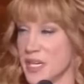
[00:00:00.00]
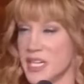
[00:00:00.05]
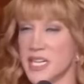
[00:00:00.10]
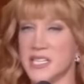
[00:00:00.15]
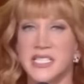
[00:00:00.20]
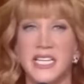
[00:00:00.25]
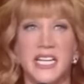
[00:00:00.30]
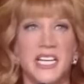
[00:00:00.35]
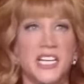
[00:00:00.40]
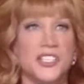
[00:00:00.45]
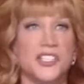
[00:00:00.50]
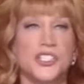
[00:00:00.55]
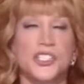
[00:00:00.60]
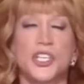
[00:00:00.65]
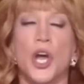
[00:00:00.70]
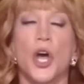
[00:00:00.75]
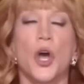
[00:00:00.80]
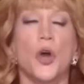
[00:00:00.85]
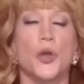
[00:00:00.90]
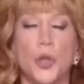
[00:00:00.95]
Because it is
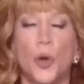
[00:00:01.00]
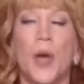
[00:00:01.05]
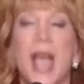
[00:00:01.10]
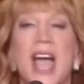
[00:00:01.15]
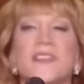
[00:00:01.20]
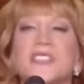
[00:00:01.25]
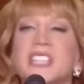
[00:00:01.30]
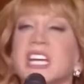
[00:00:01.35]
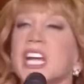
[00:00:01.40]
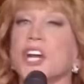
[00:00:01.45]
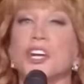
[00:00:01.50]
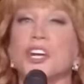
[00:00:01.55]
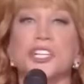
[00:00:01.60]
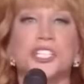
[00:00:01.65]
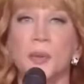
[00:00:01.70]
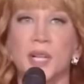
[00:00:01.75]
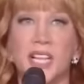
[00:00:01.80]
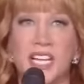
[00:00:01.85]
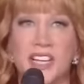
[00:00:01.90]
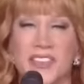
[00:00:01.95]
so, you have to hear
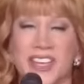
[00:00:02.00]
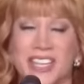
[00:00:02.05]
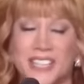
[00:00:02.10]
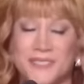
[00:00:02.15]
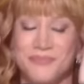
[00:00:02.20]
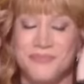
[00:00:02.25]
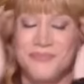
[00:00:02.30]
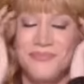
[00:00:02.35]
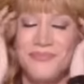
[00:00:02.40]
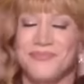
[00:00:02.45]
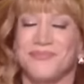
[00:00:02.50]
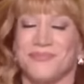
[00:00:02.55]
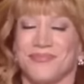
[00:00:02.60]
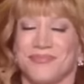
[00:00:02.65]
it to believe it